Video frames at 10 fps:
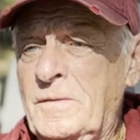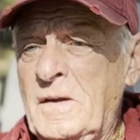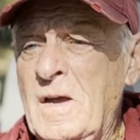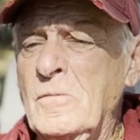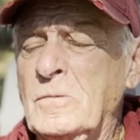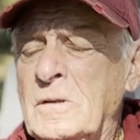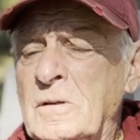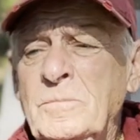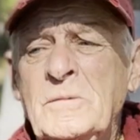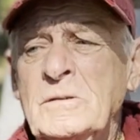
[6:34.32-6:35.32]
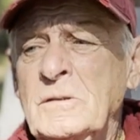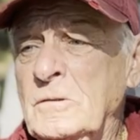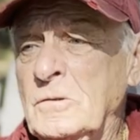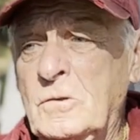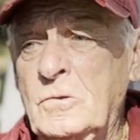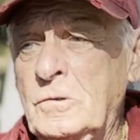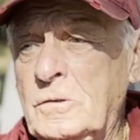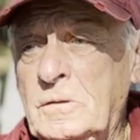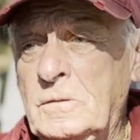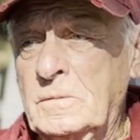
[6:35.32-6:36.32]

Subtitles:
outcome doesn't look good.